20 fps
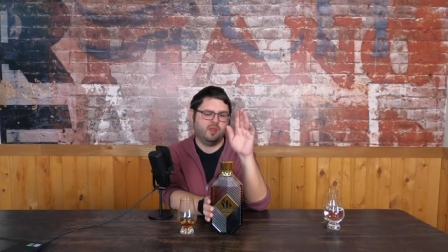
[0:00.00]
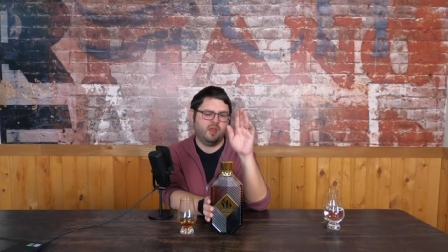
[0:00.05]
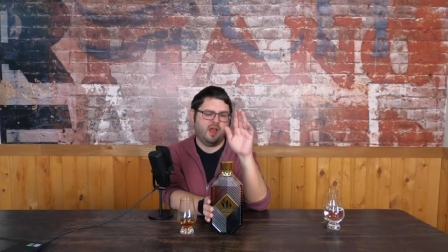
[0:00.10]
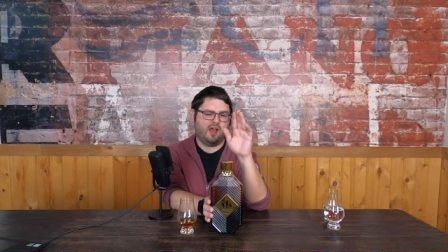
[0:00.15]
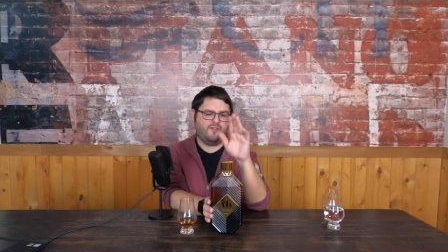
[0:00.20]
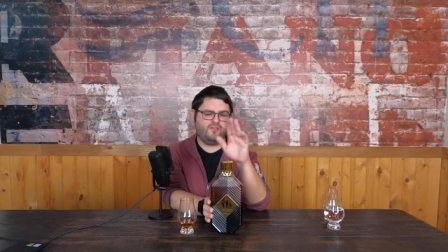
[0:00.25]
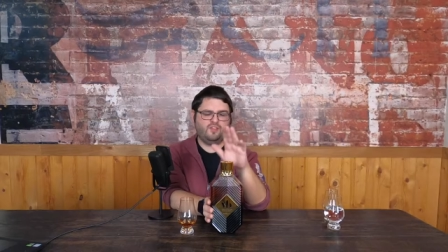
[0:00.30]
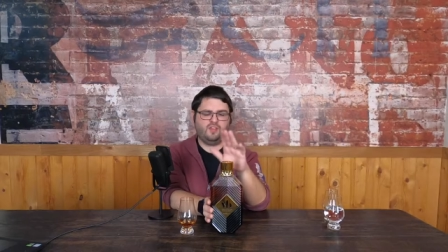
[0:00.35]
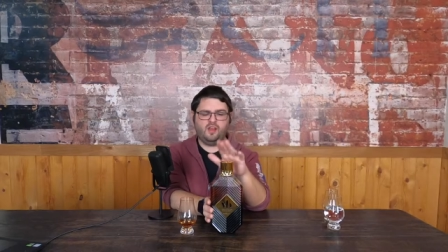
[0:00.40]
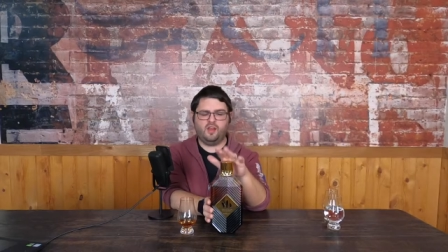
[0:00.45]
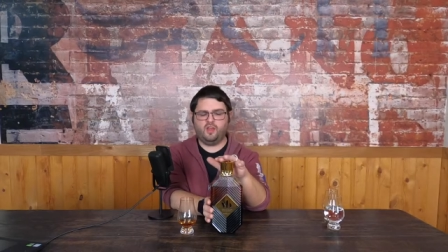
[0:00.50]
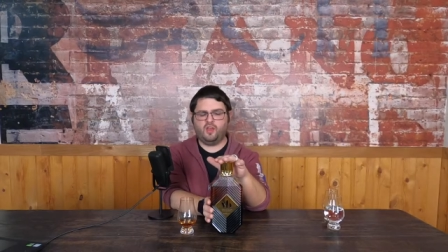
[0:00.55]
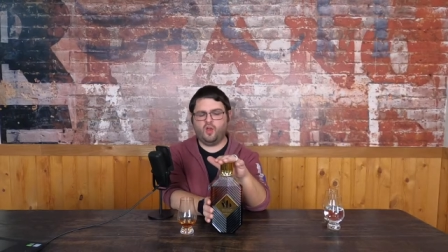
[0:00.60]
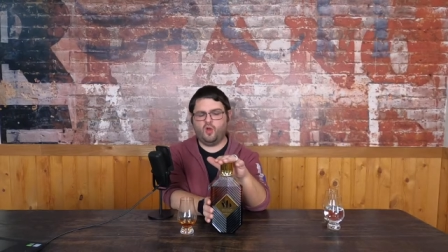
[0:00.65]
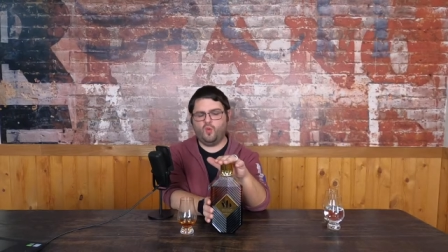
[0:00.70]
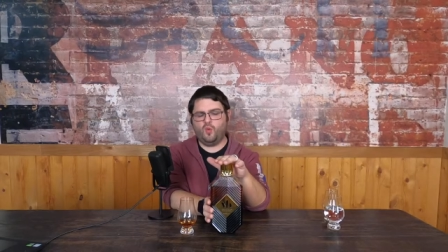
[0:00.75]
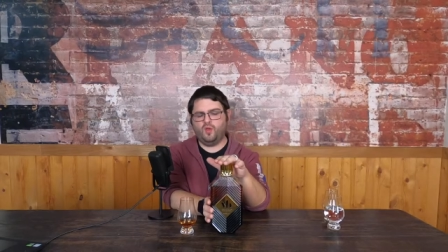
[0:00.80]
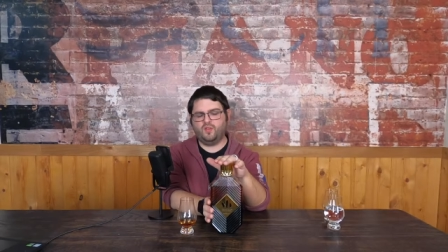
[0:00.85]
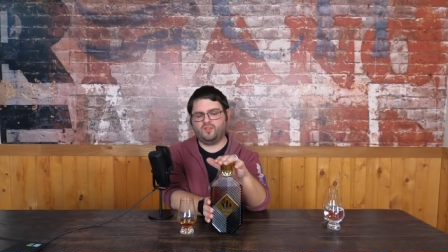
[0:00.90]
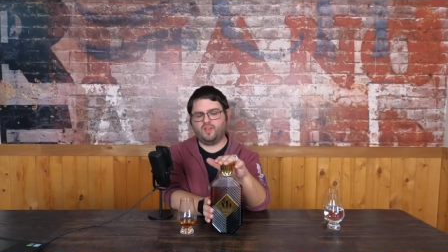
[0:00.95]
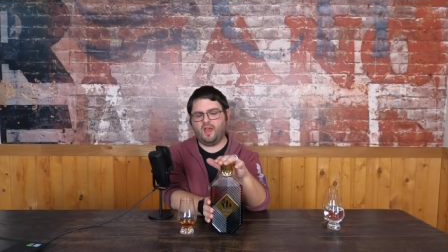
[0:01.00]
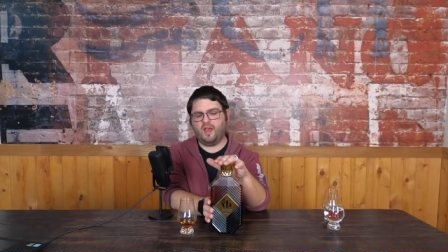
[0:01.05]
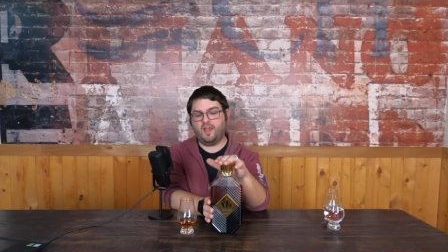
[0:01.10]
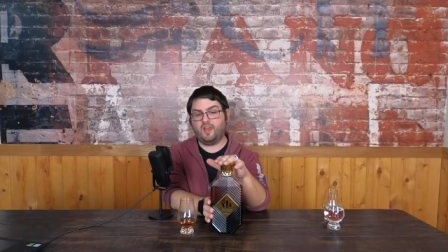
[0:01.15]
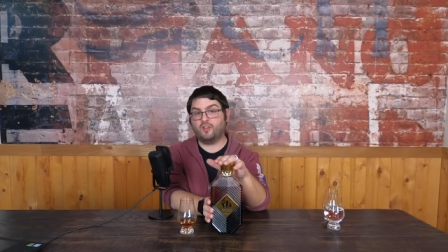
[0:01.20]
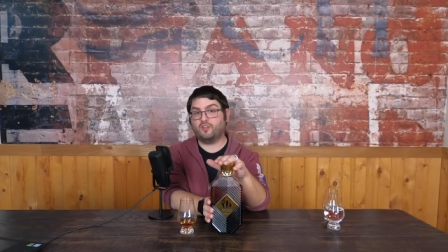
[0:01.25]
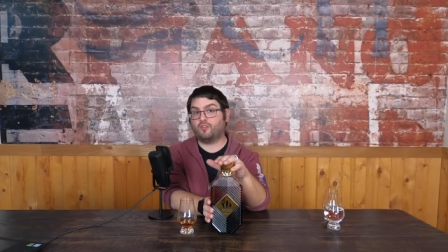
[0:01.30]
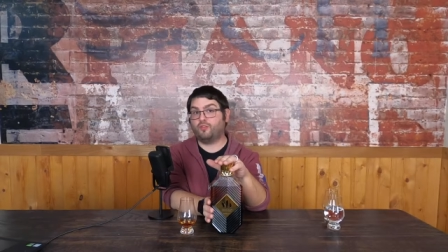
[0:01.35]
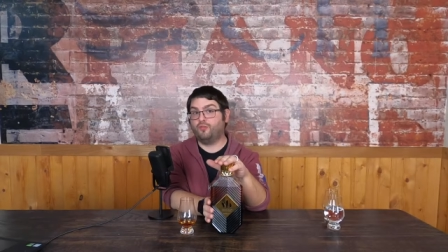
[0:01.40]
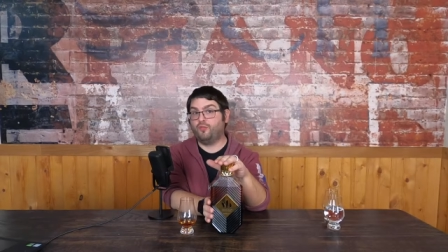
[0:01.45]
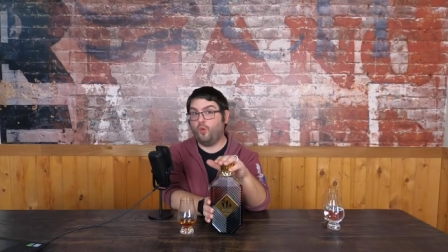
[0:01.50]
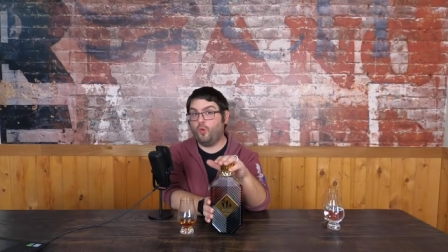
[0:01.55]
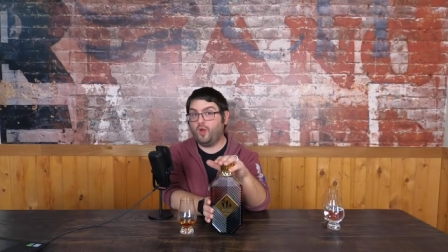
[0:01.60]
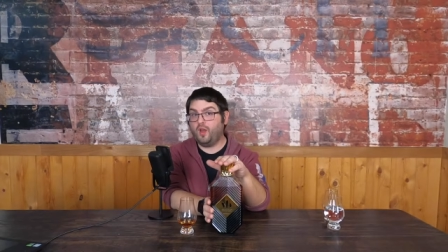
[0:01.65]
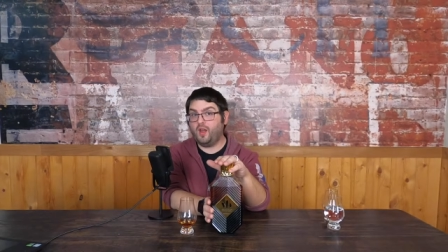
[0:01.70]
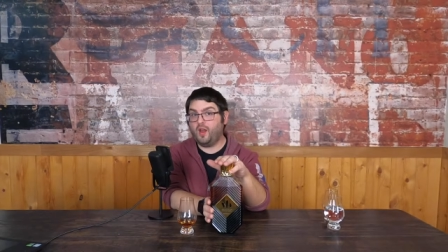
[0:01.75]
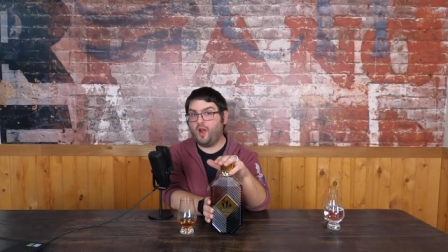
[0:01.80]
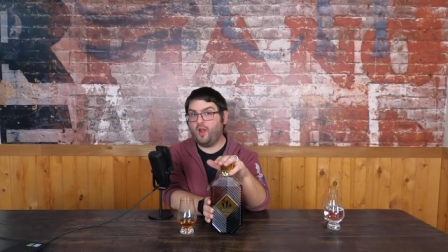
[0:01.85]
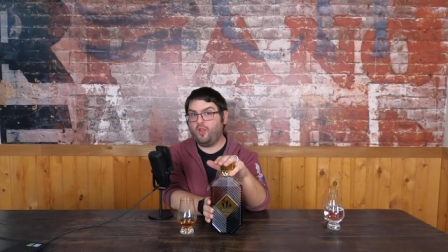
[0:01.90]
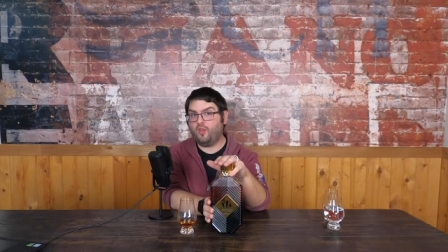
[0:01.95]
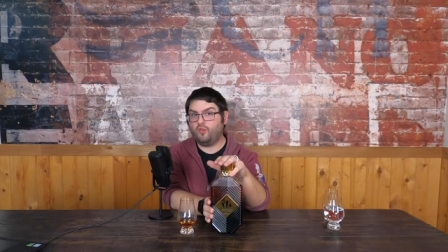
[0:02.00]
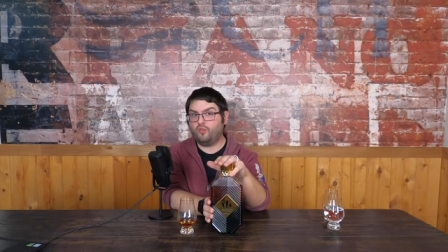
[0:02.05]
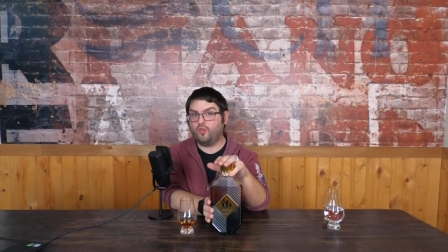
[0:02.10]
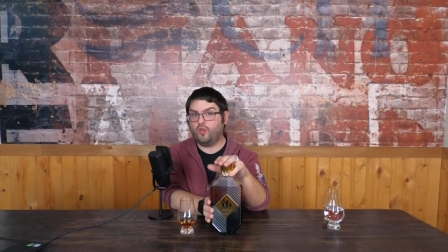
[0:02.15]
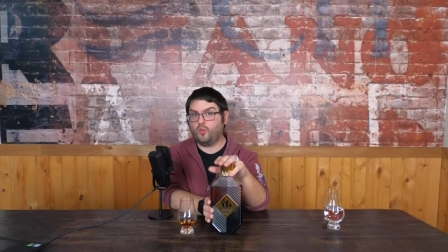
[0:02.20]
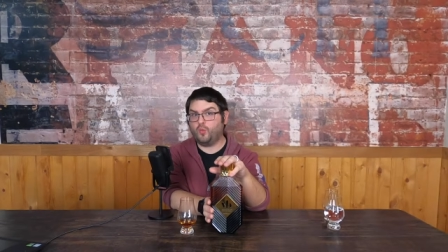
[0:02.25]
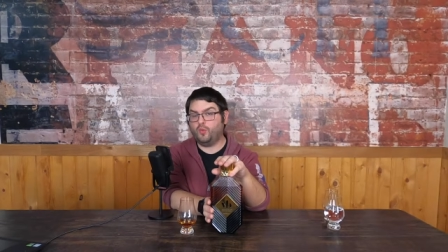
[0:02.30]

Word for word: I've seen it go as high as $40 on